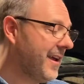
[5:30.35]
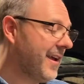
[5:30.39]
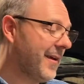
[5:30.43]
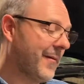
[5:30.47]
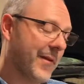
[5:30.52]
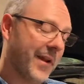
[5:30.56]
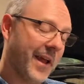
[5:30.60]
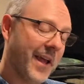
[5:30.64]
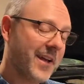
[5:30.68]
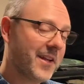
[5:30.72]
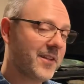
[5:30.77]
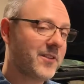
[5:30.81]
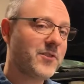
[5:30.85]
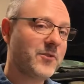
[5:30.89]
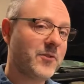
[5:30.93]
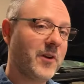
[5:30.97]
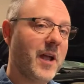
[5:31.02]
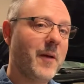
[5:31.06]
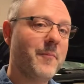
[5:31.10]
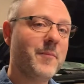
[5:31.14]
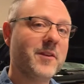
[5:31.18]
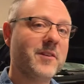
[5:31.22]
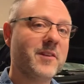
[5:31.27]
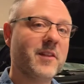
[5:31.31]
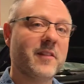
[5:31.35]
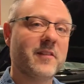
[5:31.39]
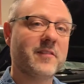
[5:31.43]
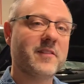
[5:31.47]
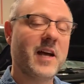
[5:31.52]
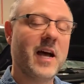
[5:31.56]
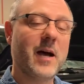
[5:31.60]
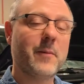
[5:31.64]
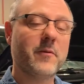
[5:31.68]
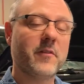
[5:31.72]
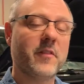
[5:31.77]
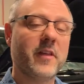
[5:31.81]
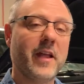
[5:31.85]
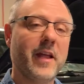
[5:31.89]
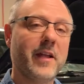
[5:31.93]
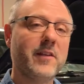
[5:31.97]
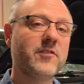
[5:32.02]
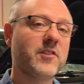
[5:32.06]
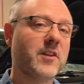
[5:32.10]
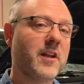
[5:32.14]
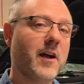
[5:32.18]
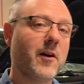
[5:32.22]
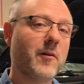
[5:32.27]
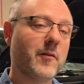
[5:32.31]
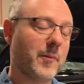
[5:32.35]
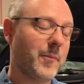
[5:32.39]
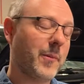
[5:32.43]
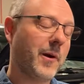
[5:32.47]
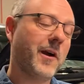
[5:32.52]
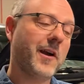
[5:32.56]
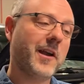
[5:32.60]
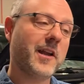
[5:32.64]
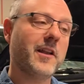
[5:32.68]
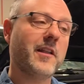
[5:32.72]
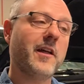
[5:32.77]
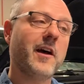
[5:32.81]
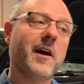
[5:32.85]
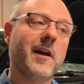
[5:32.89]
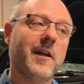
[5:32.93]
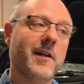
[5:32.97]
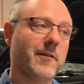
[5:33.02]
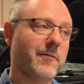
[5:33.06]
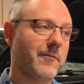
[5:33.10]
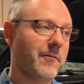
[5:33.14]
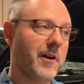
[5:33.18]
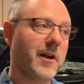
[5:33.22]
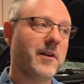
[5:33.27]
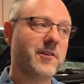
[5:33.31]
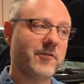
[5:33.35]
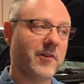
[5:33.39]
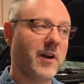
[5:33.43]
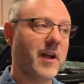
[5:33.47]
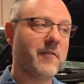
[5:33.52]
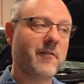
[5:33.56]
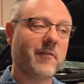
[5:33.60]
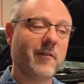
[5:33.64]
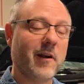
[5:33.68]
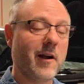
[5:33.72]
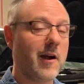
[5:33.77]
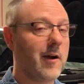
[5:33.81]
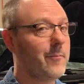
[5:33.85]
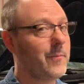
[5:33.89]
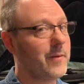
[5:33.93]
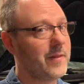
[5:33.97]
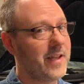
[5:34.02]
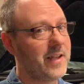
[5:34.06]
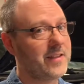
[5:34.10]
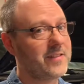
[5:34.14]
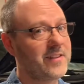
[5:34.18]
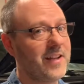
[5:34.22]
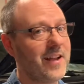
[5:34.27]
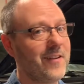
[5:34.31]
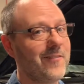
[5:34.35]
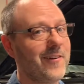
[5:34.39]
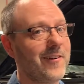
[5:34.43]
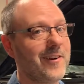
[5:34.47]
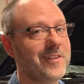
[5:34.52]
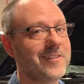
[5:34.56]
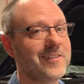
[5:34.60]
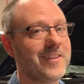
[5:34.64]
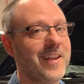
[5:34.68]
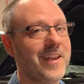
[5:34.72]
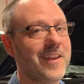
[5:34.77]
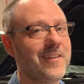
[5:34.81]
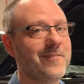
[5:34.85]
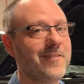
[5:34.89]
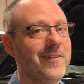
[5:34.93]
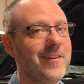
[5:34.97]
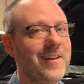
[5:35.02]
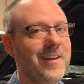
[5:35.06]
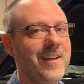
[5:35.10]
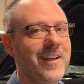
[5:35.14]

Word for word: I mean, I could strap you to the top of the engine out in the parking lot and drive around, but that's not very safe.